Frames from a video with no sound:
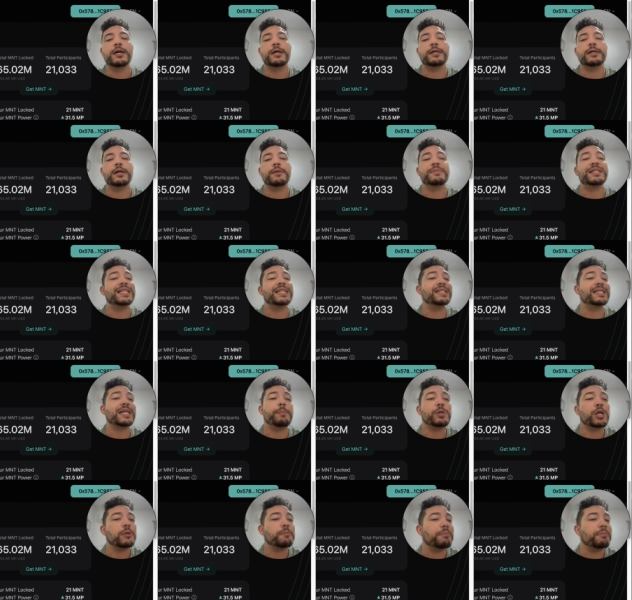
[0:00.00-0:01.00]
Um, since
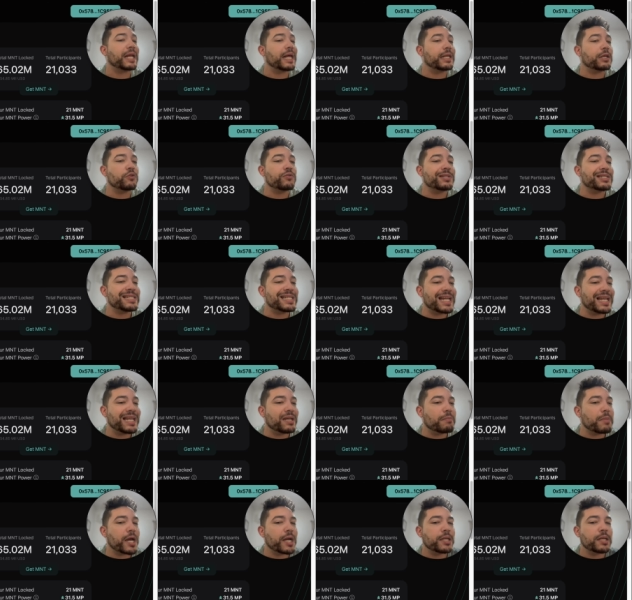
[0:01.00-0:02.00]
I'm not planning on
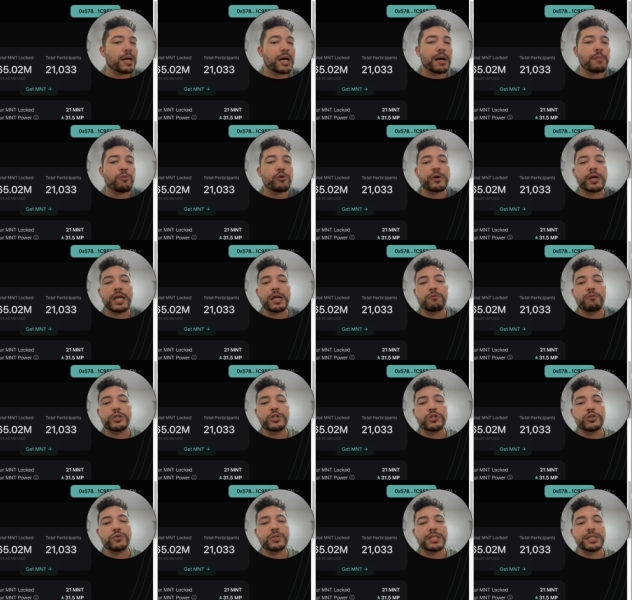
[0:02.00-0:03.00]
selling mine, I'm okay
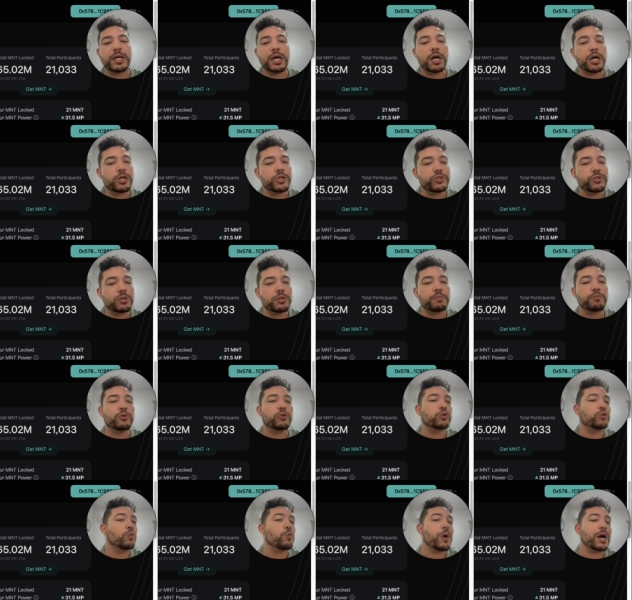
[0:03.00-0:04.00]
with choosing 100,
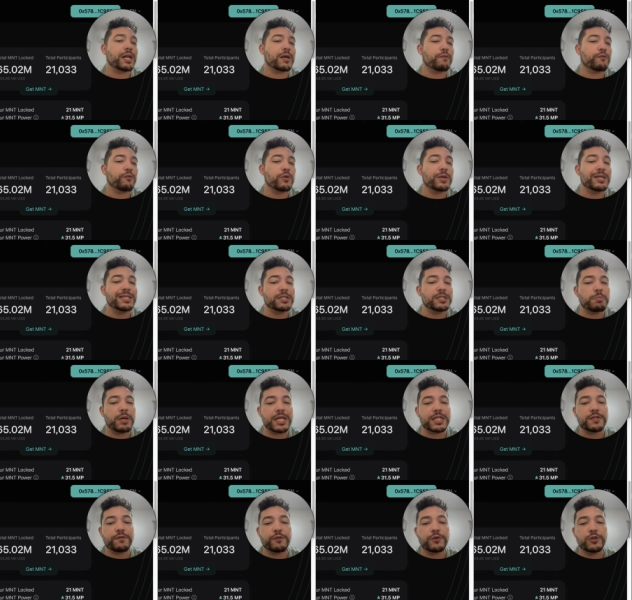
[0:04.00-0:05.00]
but do whatever is
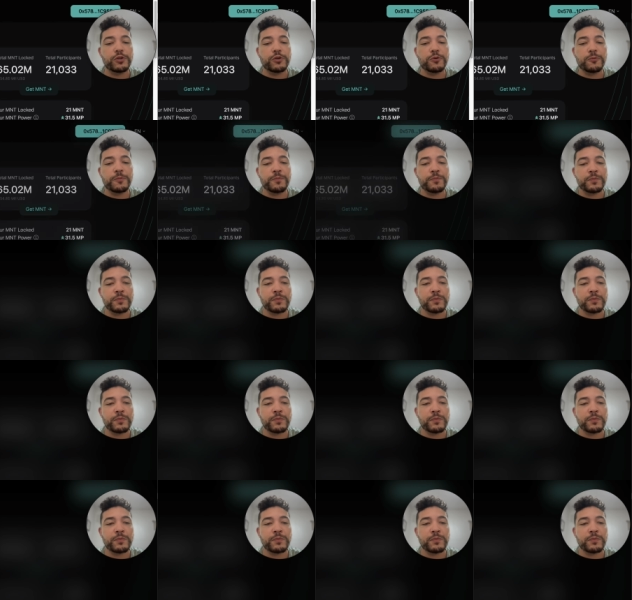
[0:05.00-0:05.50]
best for you.